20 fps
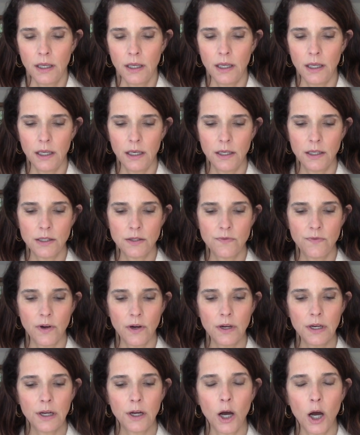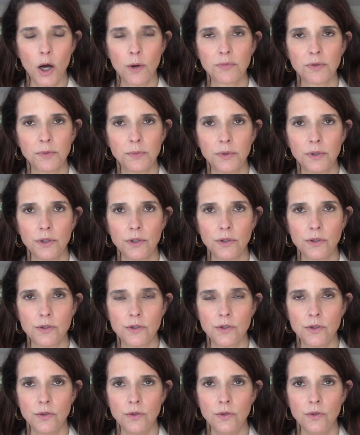it is very comparable
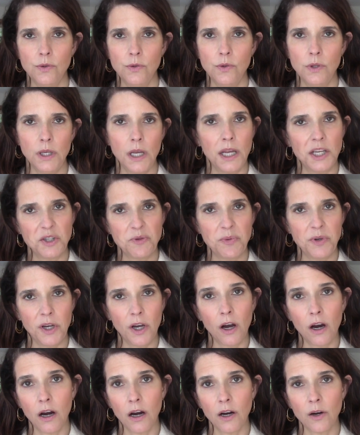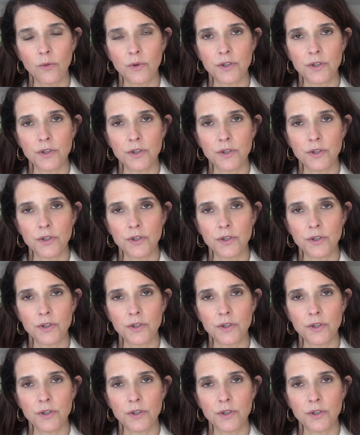to the H P R,